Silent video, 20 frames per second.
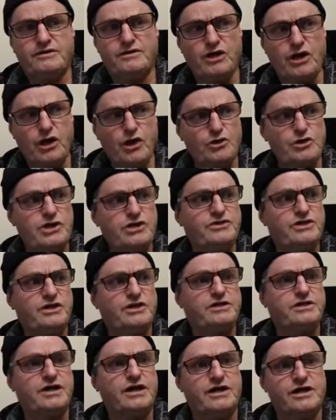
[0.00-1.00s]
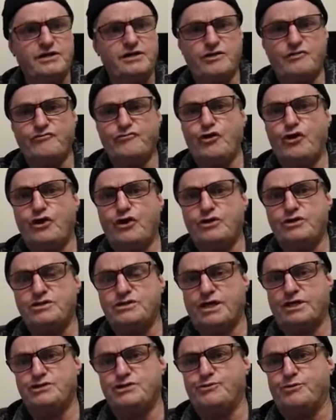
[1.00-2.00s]
The only thing that can avert
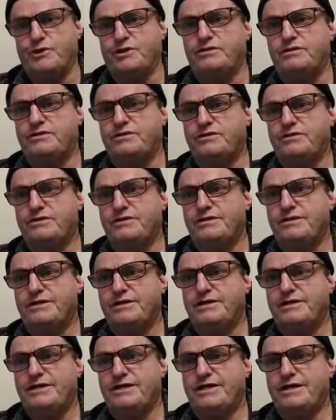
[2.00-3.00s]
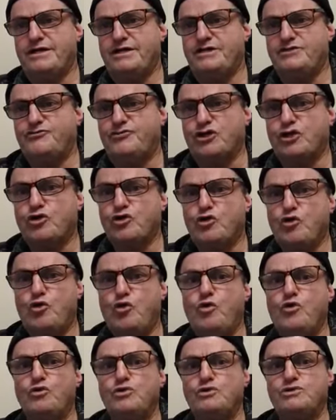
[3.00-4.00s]
judgment is for the
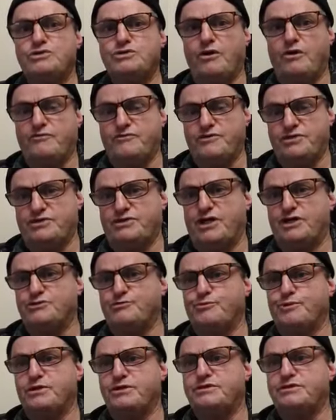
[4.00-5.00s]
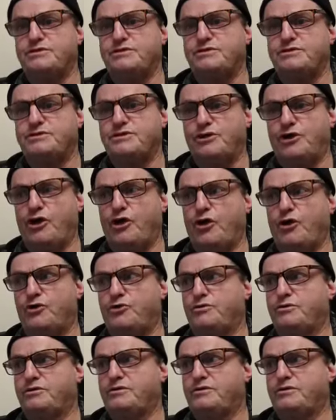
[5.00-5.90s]
cause of the judgment to go,